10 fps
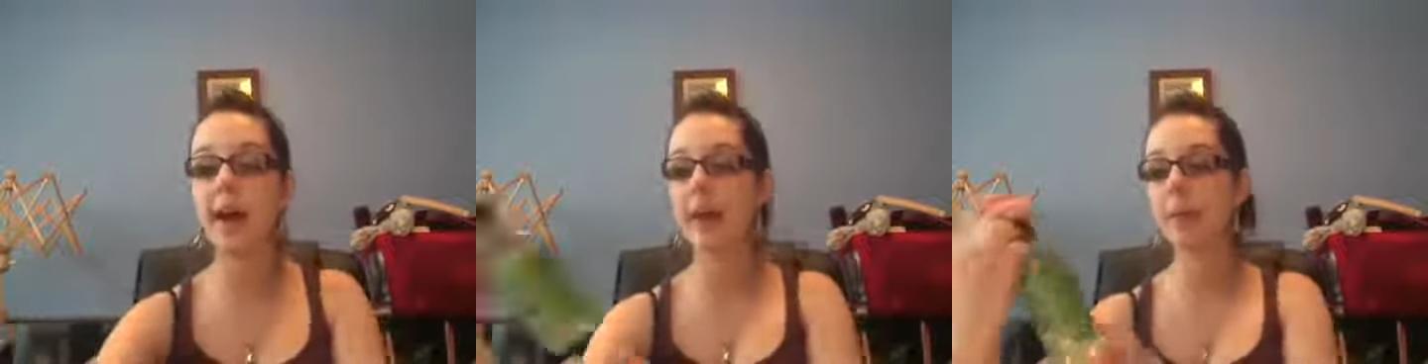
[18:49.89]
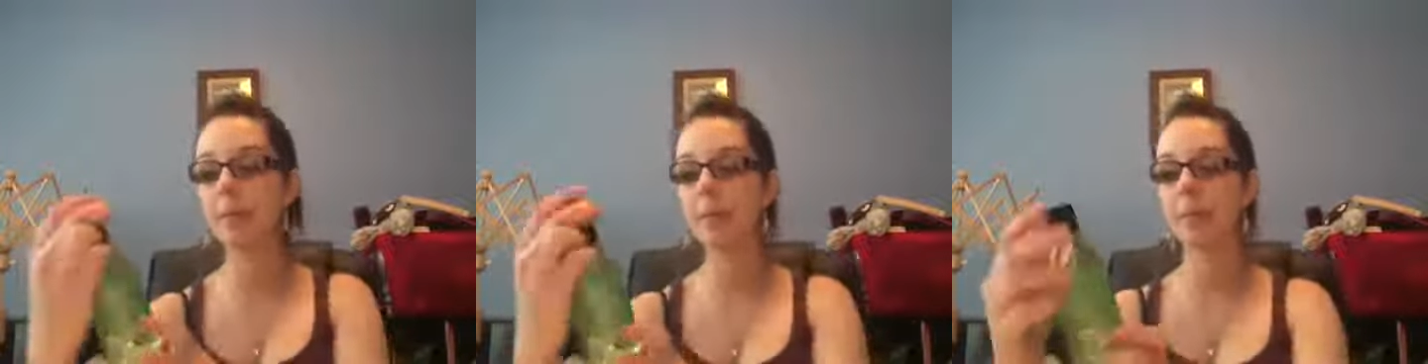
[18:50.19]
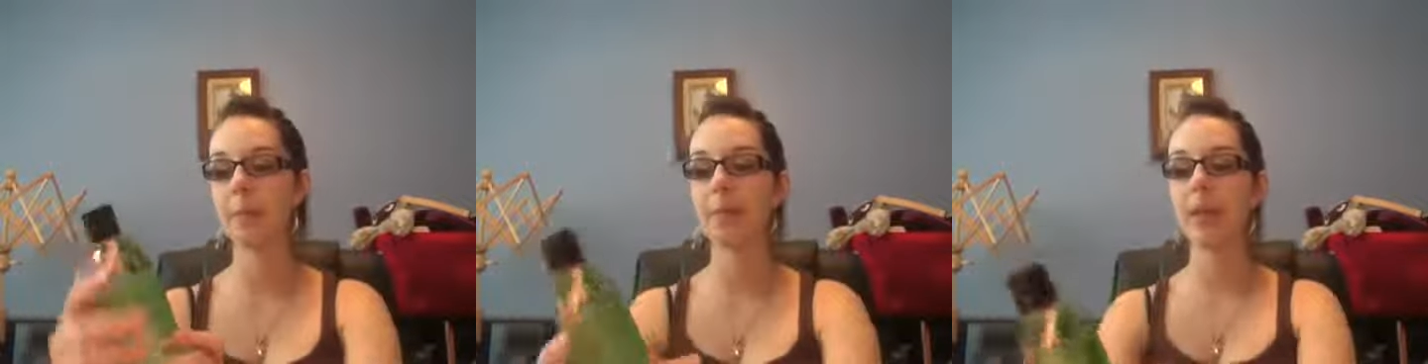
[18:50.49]
for
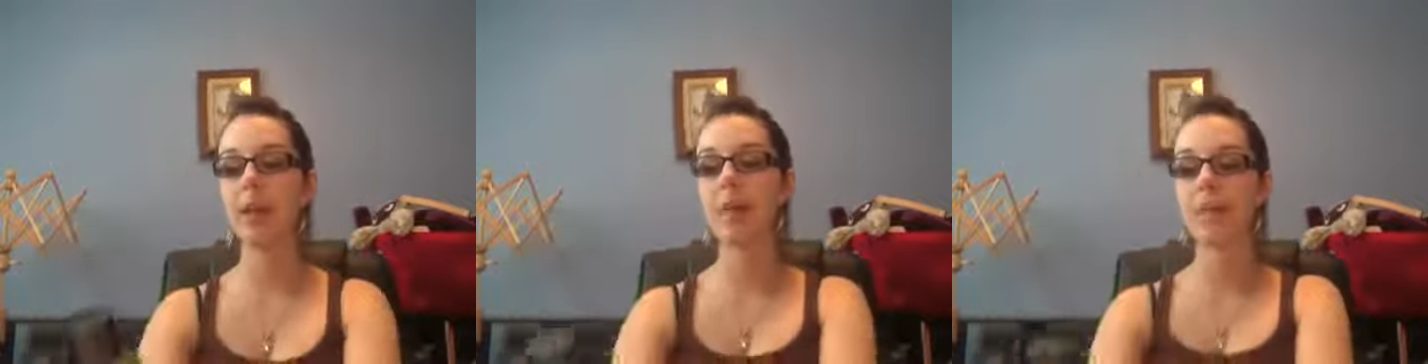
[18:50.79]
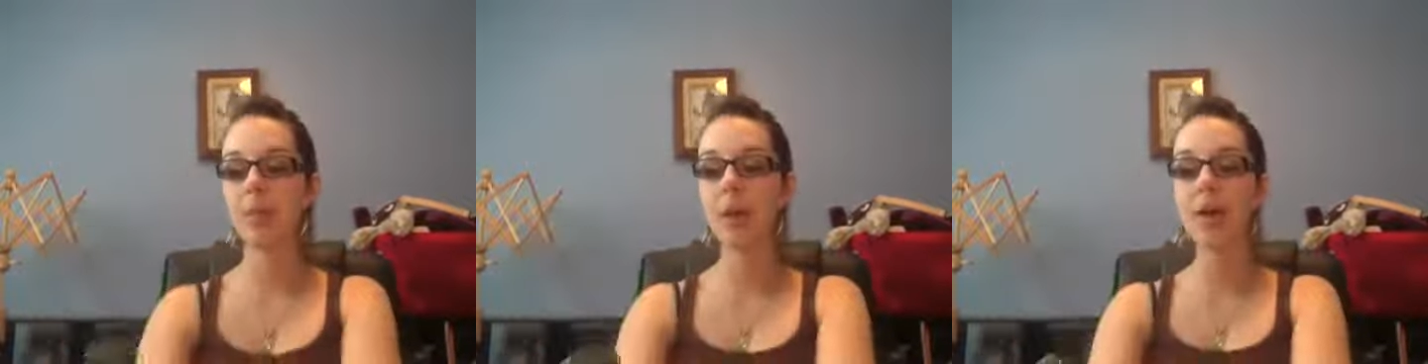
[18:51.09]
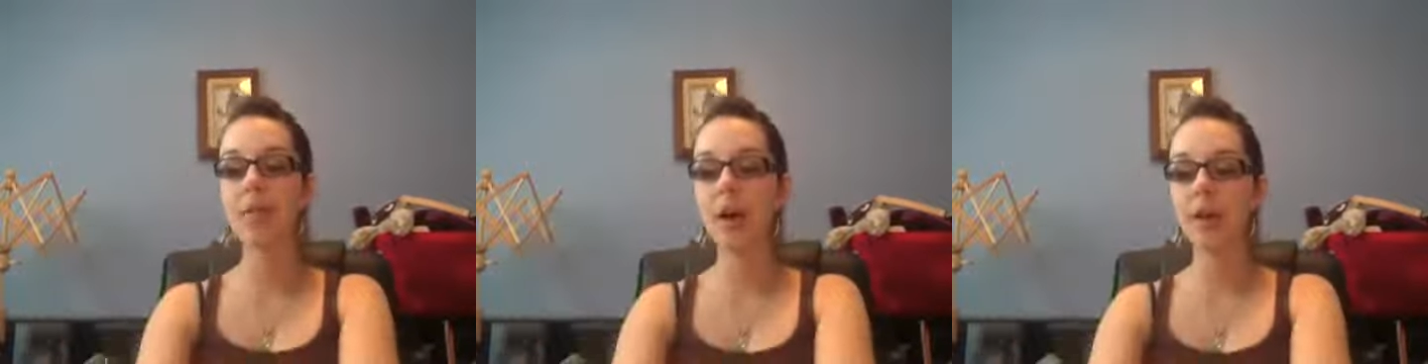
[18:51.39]
$12 from
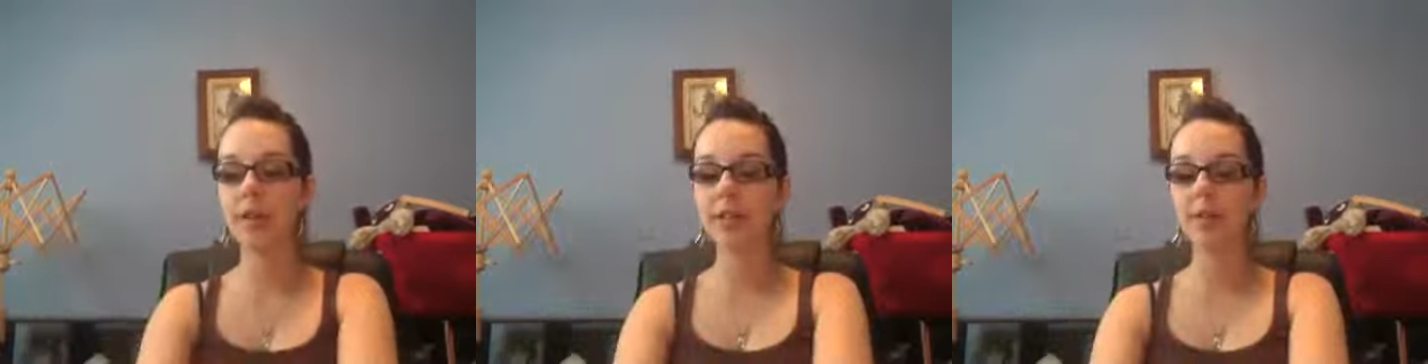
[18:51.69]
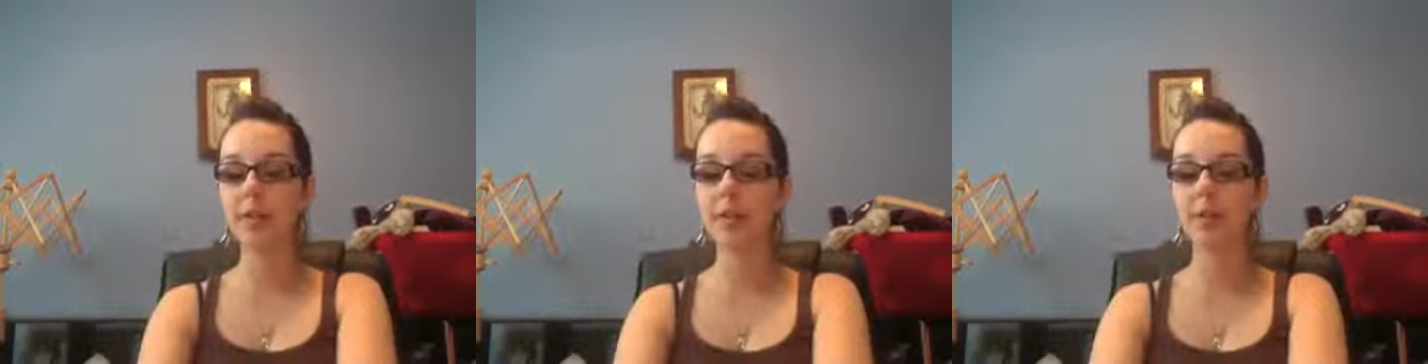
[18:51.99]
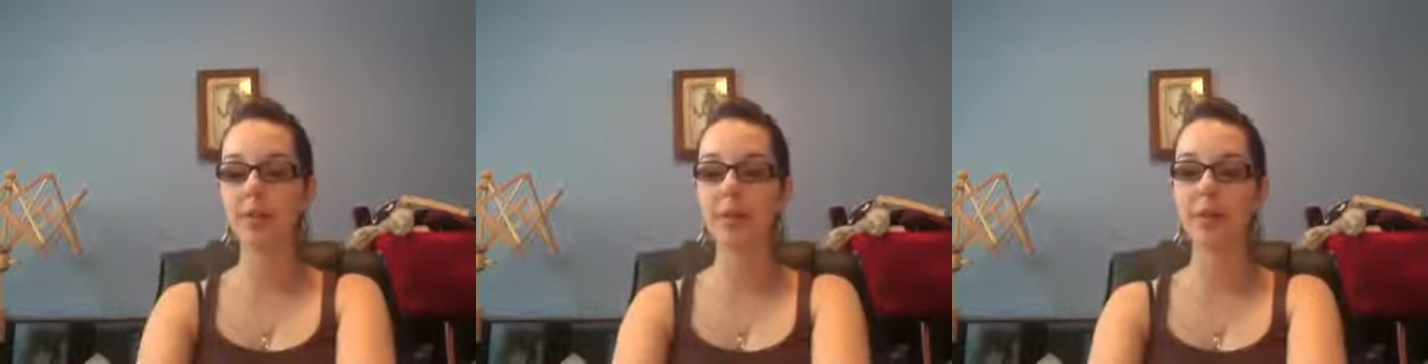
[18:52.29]
Ravelry when I
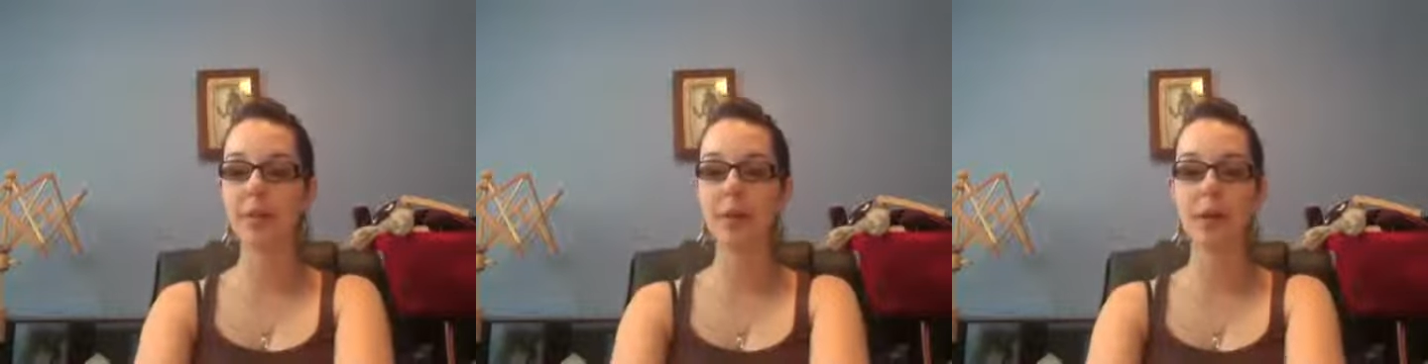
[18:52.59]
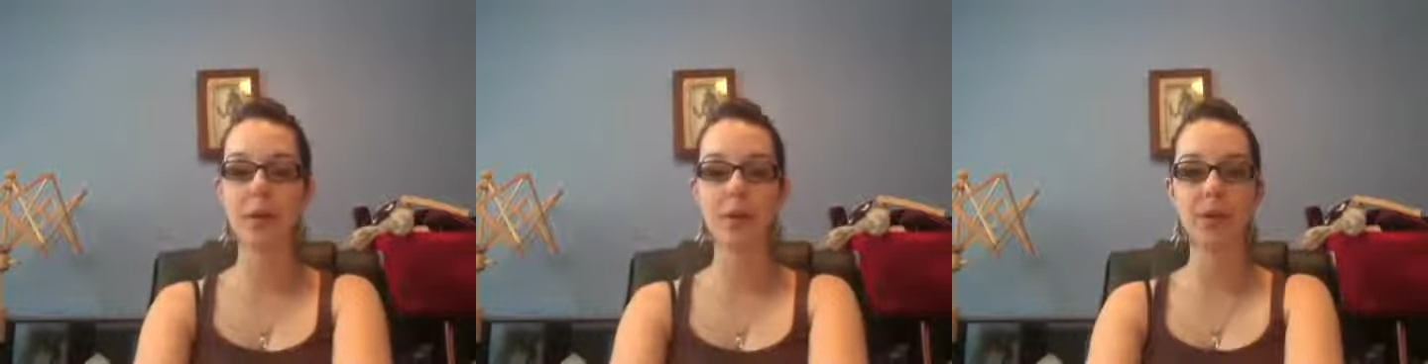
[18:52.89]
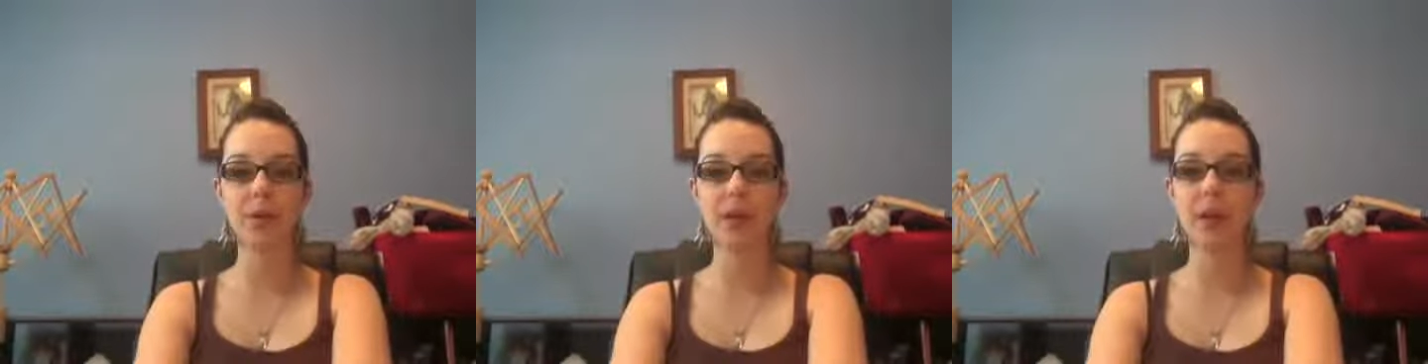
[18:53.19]
ordered the yarn
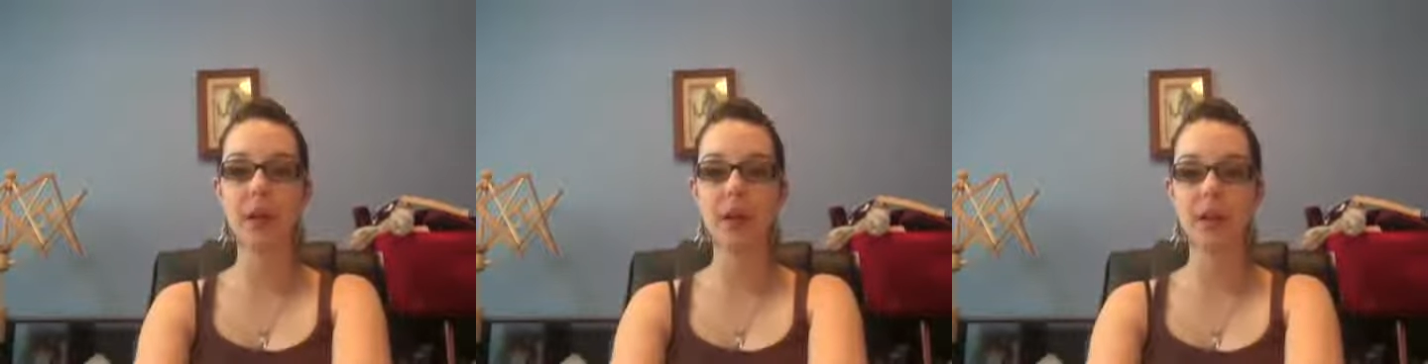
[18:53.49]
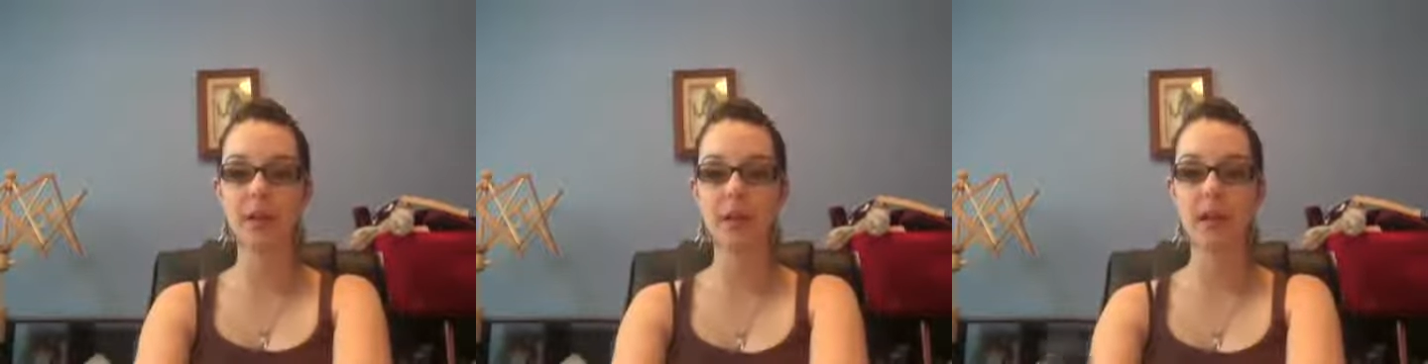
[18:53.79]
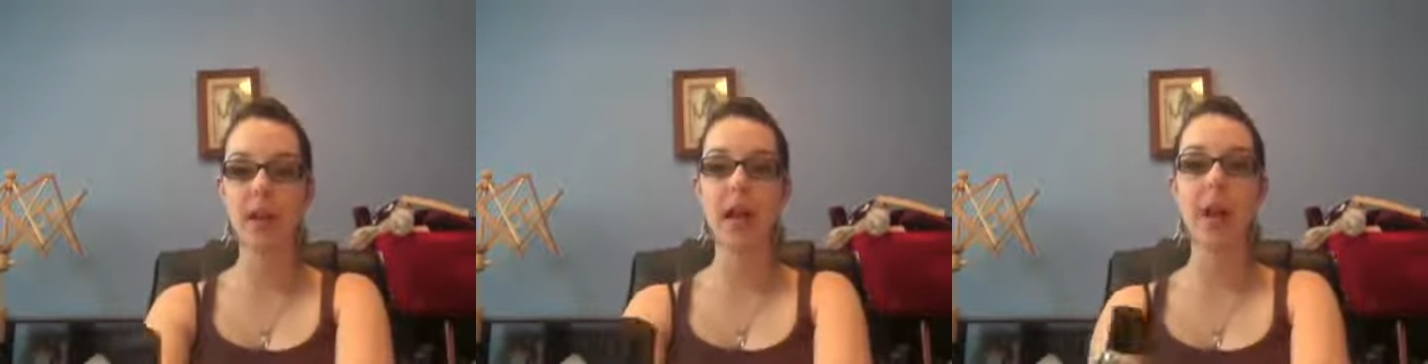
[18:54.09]
and my new
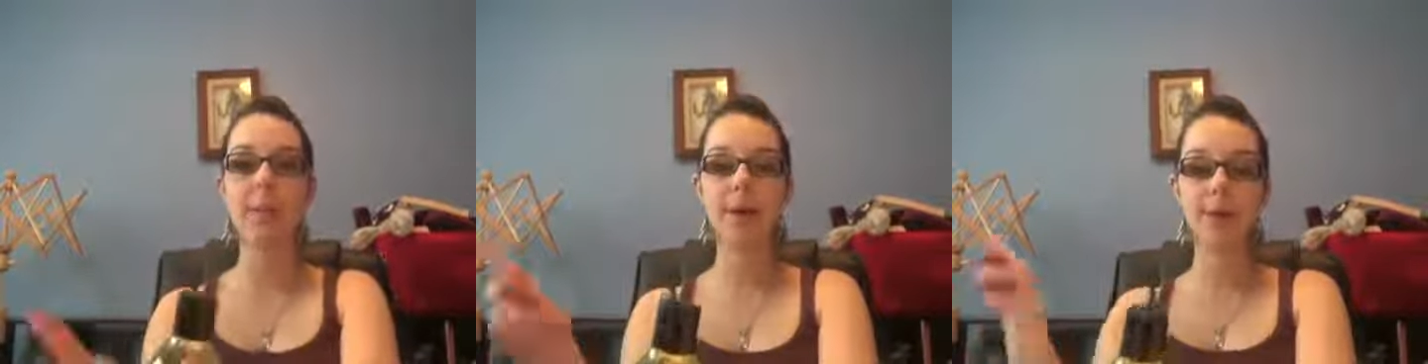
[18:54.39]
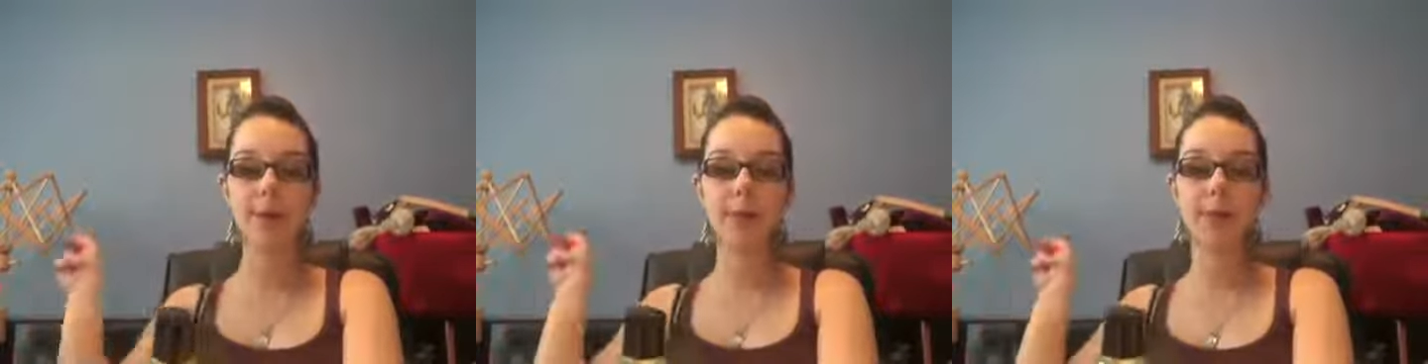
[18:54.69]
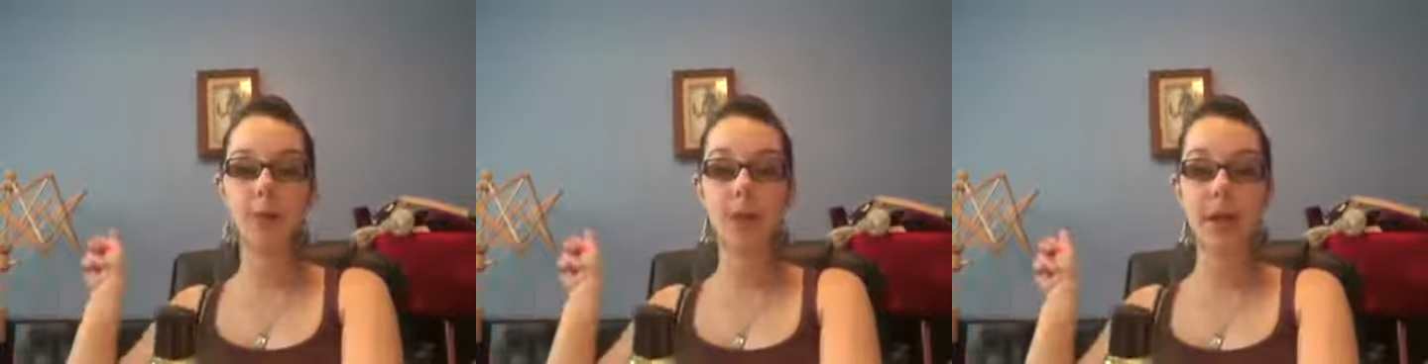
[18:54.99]
Swift that works.